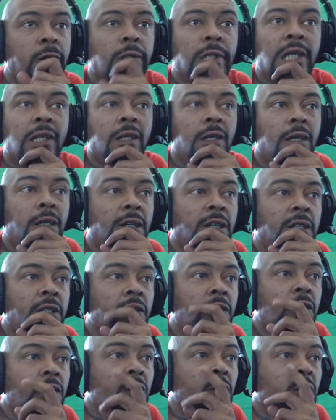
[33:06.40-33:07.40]
in here you
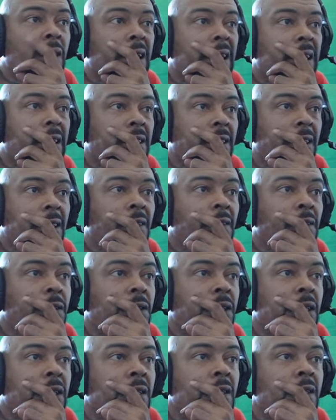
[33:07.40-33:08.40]
can do all kinds of cute
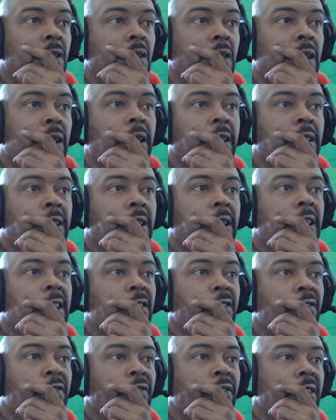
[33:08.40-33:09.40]
things like change
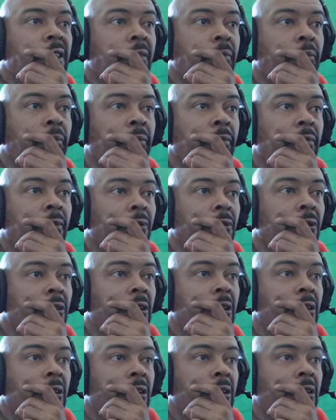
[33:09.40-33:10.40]
your theme
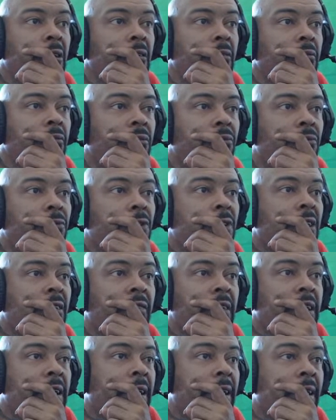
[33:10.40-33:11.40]
and stuff
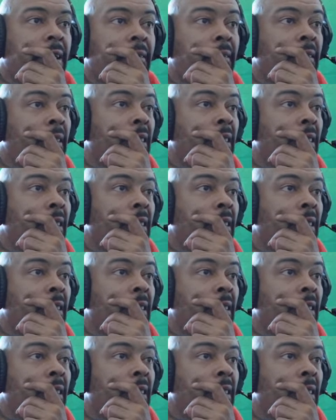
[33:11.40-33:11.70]
like that.